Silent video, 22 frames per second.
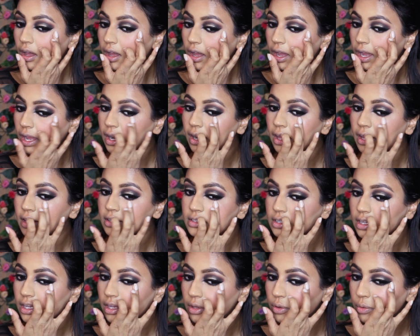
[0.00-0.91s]

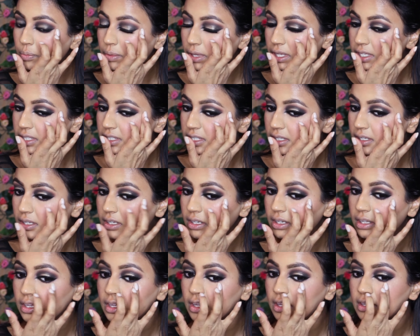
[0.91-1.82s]
highlighter, it will
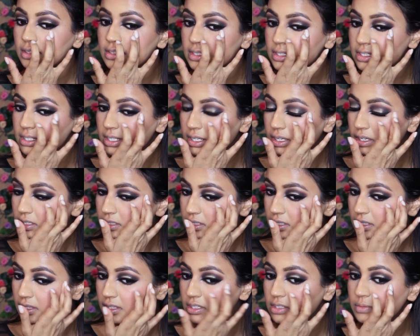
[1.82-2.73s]
basically stick
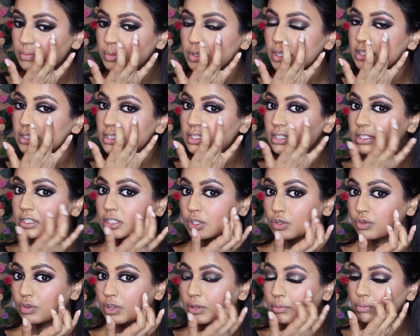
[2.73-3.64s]
to this because it's
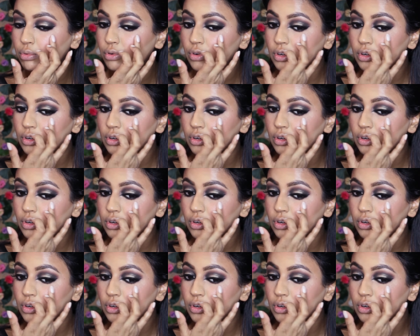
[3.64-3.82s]
a cream